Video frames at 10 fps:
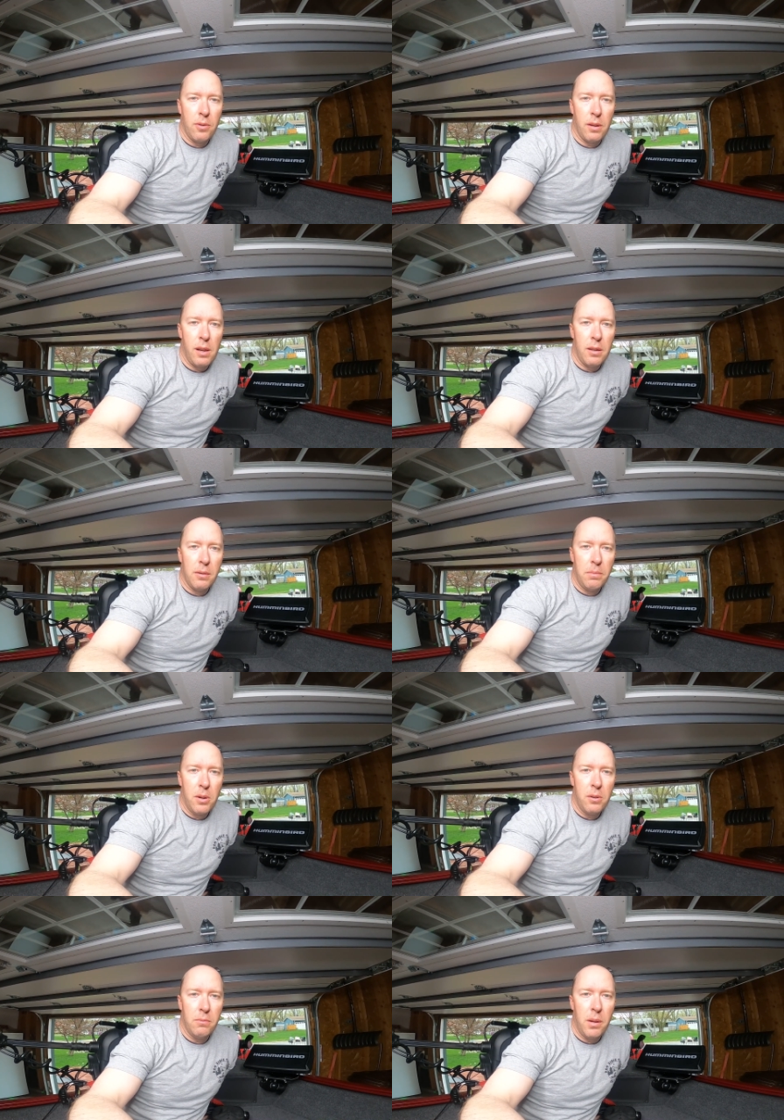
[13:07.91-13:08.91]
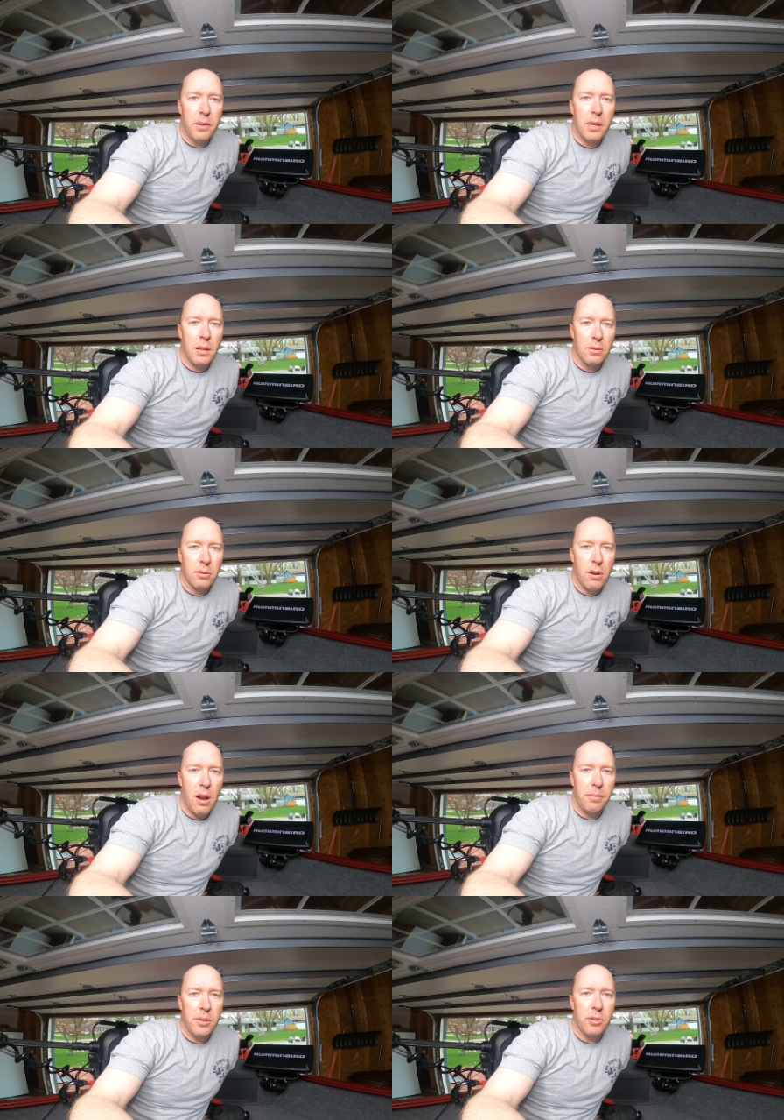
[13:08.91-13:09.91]
loaded into the boat, maybe take a little
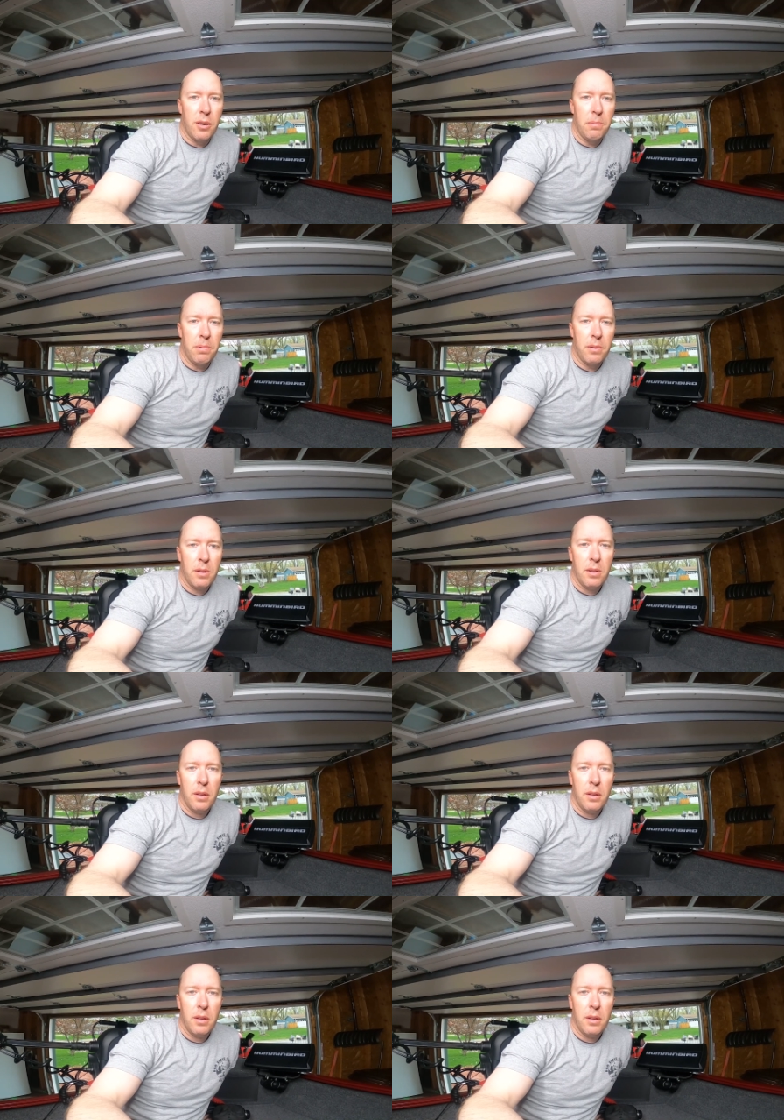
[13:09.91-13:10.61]
crappie trip,